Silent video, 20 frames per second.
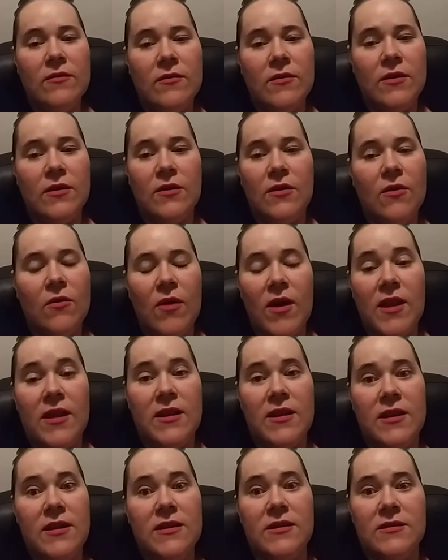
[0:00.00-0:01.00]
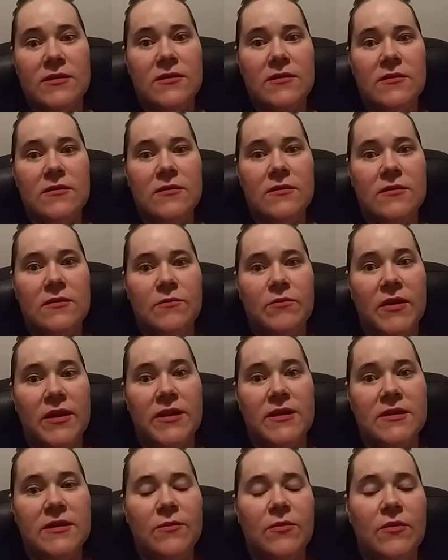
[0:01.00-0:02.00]
You don't, and it is plain
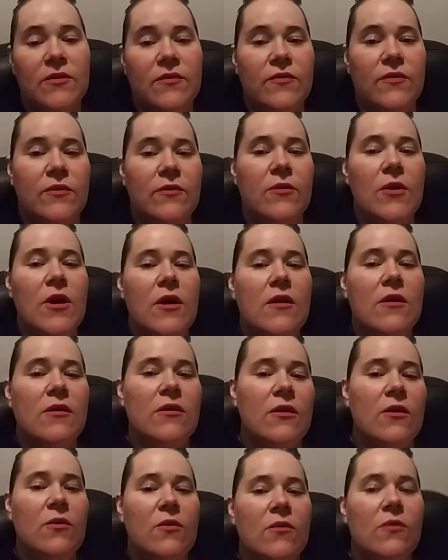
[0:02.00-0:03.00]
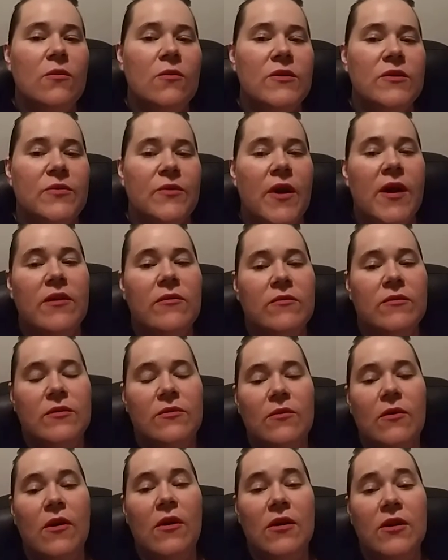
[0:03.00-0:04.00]
and simple. If you know what's right and what's
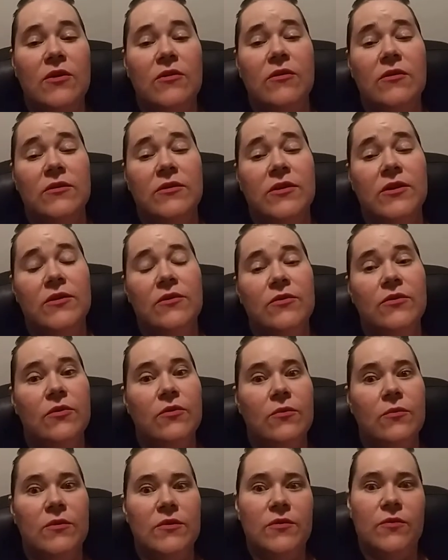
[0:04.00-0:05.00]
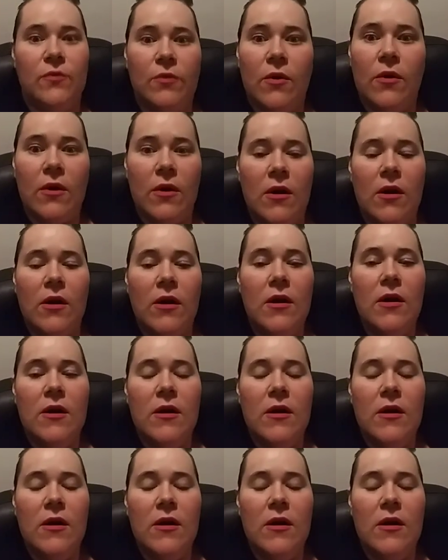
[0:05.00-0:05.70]
wrong, and you continue doing what's wrong,